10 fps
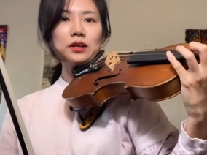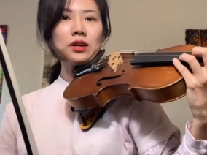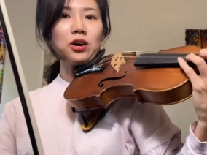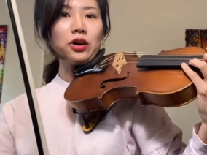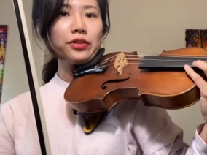
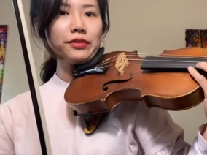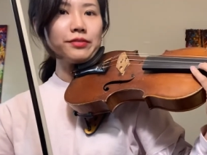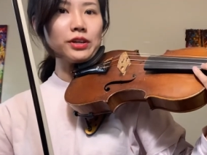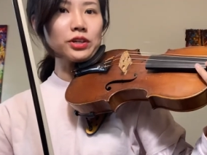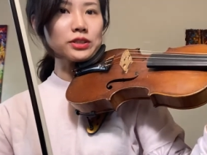Other
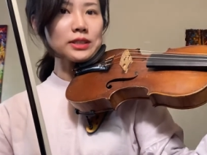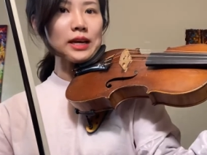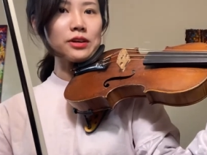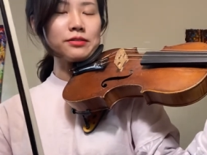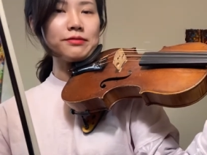fingers
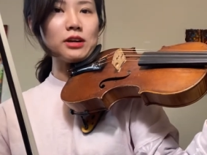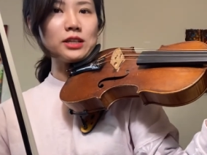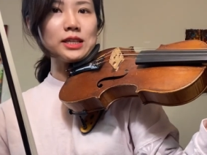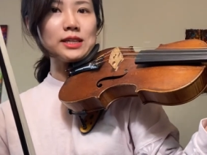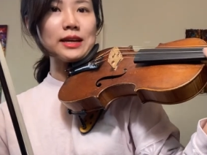kind of
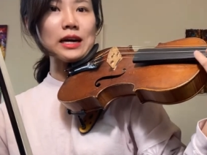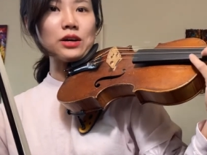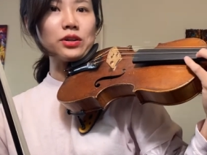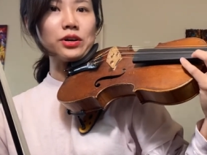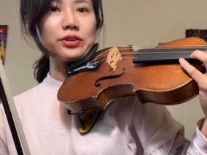falling
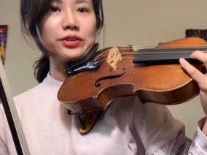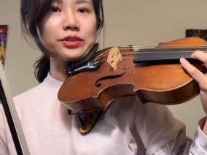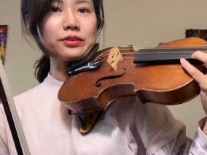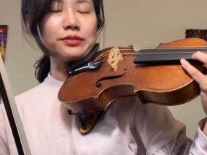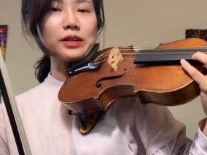down
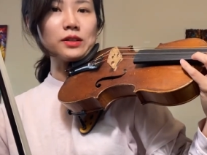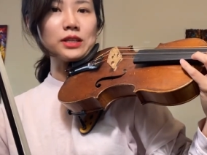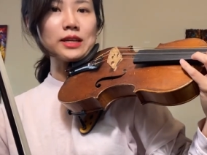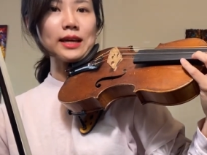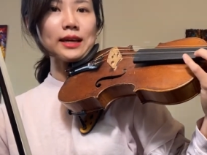under the
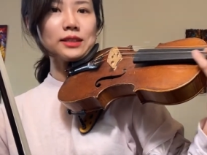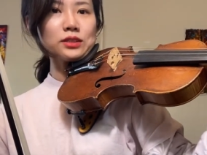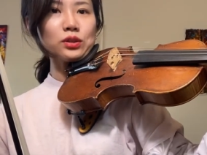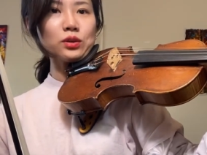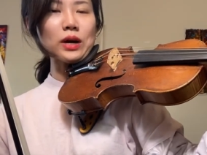violin neck.
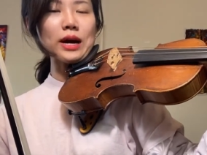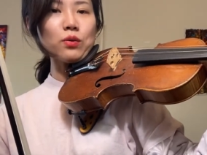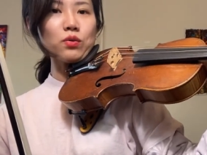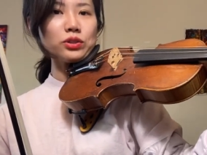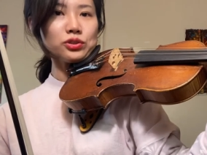So I
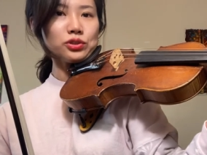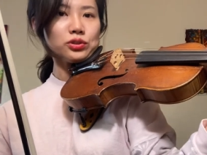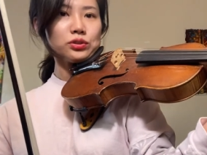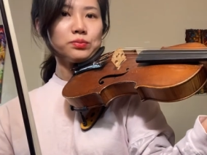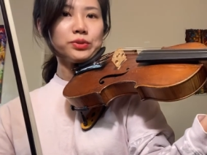want you
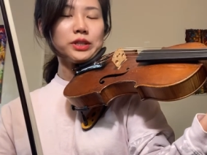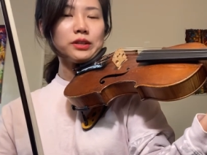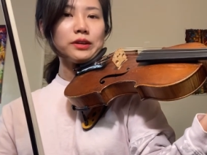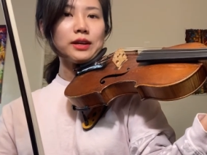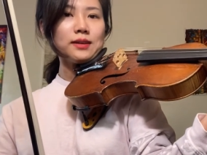to bring
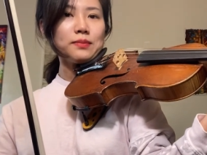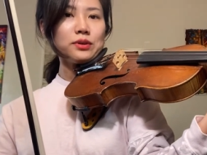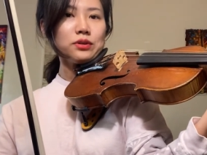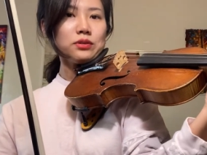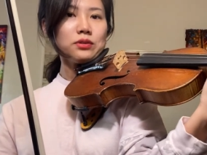the
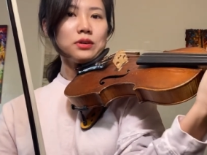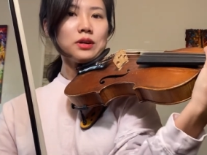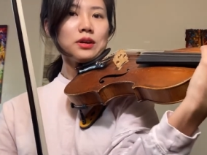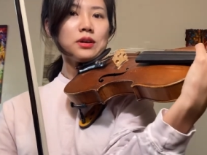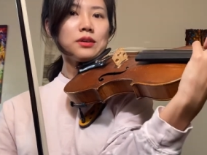elbow
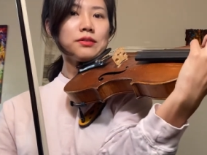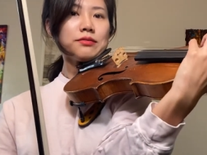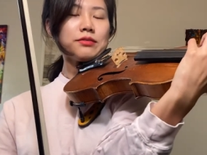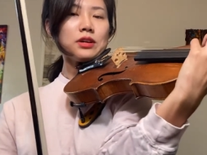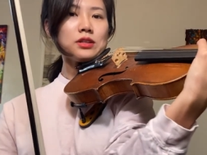
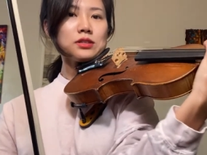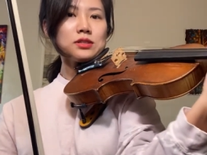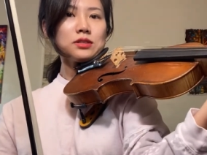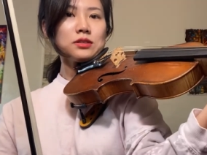front